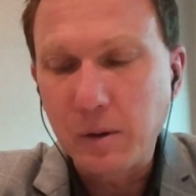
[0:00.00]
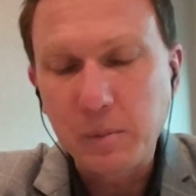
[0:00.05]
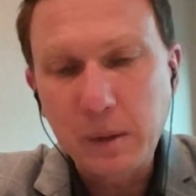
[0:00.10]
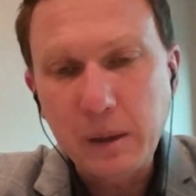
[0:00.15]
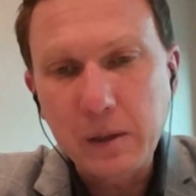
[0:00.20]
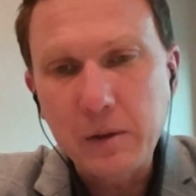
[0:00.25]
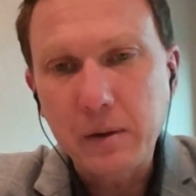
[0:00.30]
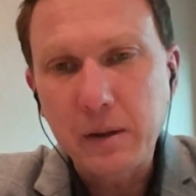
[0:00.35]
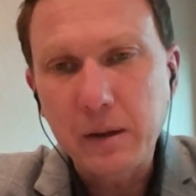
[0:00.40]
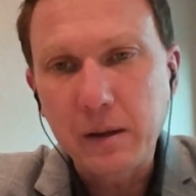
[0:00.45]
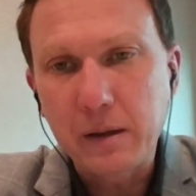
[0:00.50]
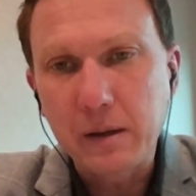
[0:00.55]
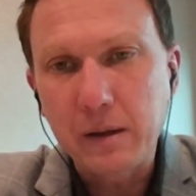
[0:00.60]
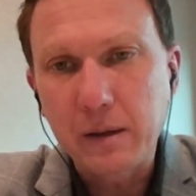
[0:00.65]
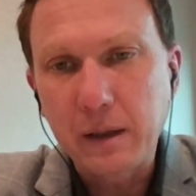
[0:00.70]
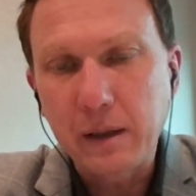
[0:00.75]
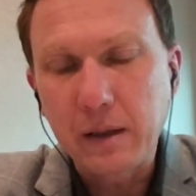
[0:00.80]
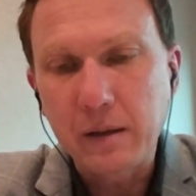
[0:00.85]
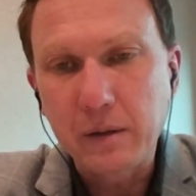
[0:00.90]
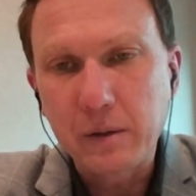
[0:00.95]
be triggered
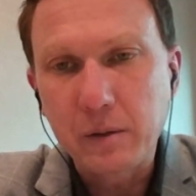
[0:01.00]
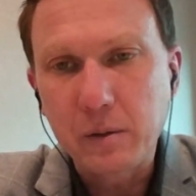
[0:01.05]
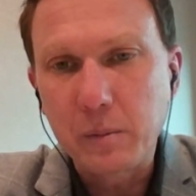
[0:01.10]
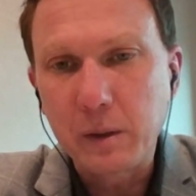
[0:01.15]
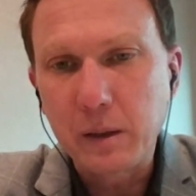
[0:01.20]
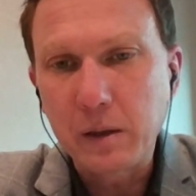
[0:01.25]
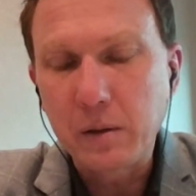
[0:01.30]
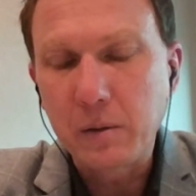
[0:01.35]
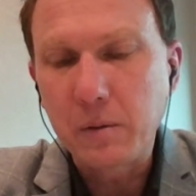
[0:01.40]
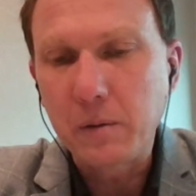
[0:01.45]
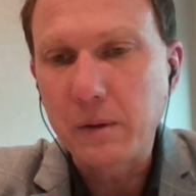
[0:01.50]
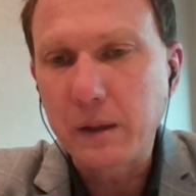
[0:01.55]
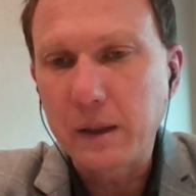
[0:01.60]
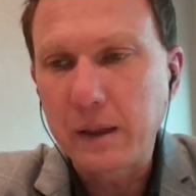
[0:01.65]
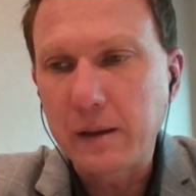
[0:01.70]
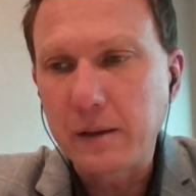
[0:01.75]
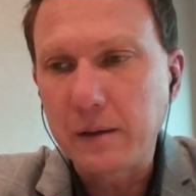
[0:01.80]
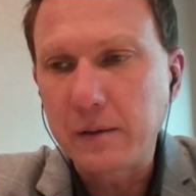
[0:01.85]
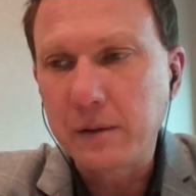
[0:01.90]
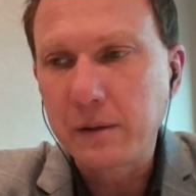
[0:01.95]
and get a little bit caught
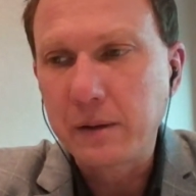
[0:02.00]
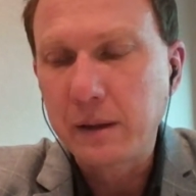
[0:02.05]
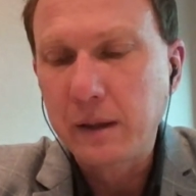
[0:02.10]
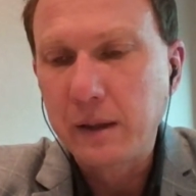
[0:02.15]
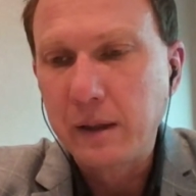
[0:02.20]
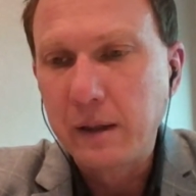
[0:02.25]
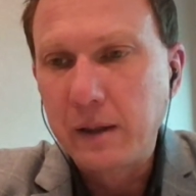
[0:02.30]
out.